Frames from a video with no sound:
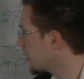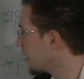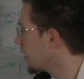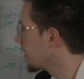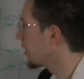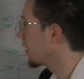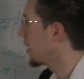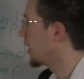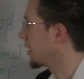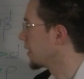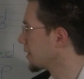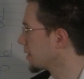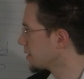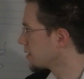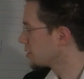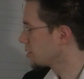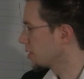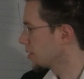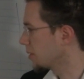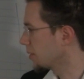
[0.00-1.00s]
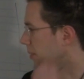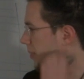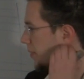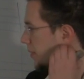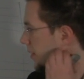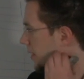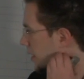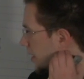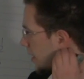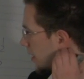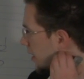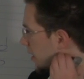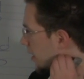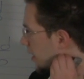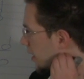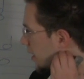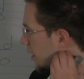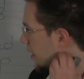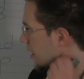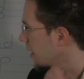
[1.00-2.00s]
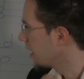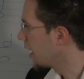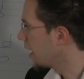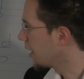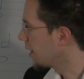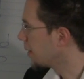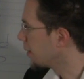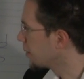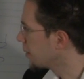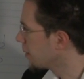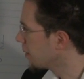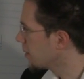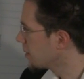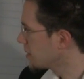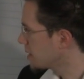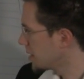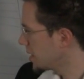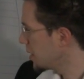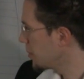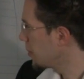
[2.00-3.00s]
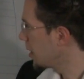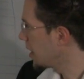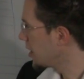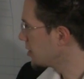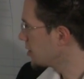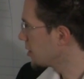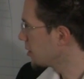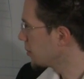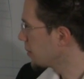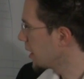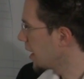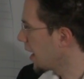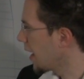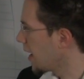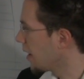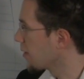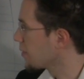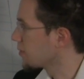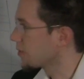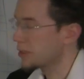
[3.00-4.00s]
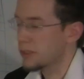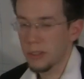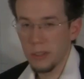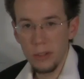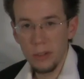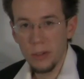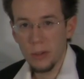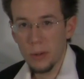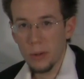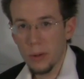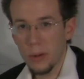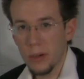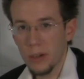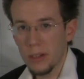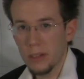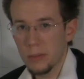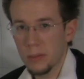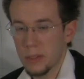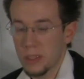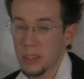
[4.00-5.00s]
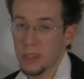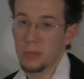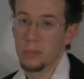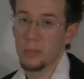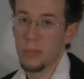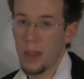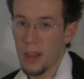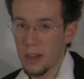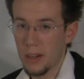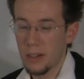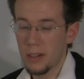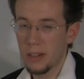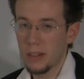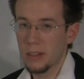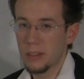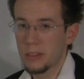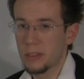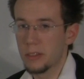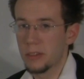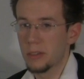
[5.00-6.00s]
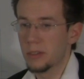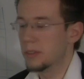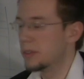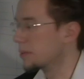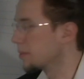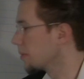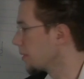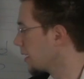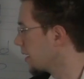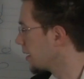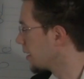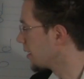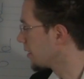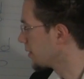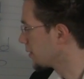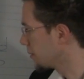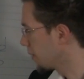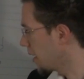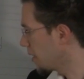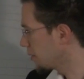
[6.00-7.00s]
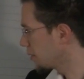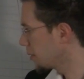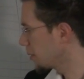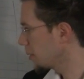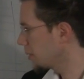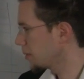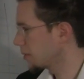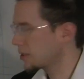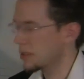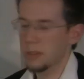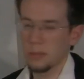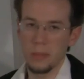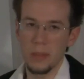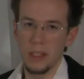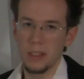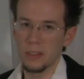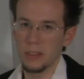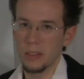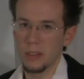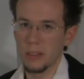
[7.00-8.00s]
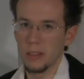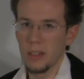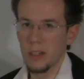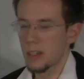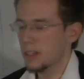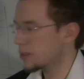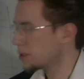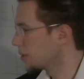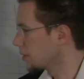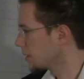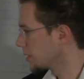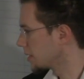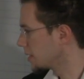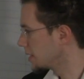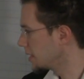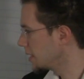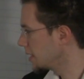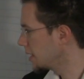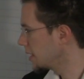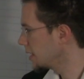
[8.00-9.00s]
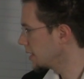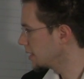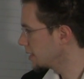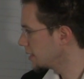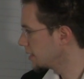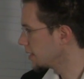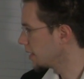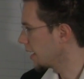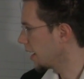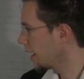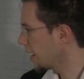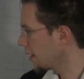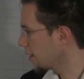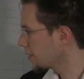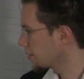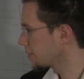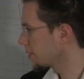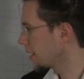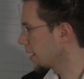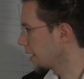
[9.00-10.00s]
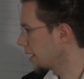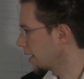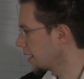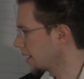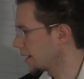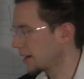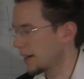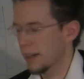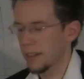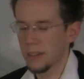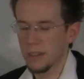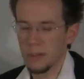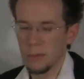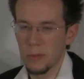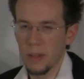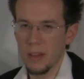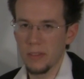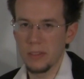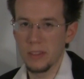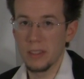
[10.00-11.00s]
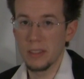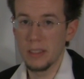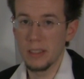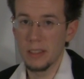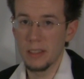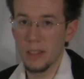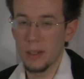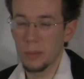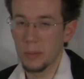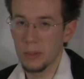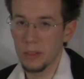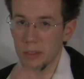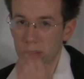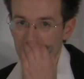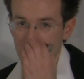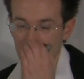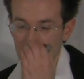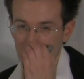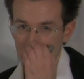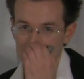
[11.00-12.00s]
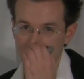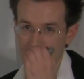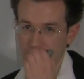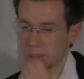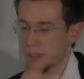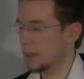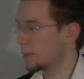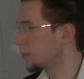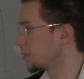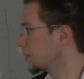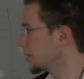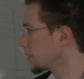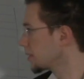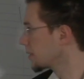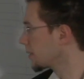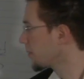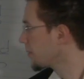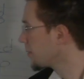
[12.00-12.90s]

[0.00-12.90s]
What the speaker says: Alright, so now C major, we have the 2 chord, which is minor, to the 5 chord, which is major. So it's D, F, A, and then we have the D doubled. The root is doubled.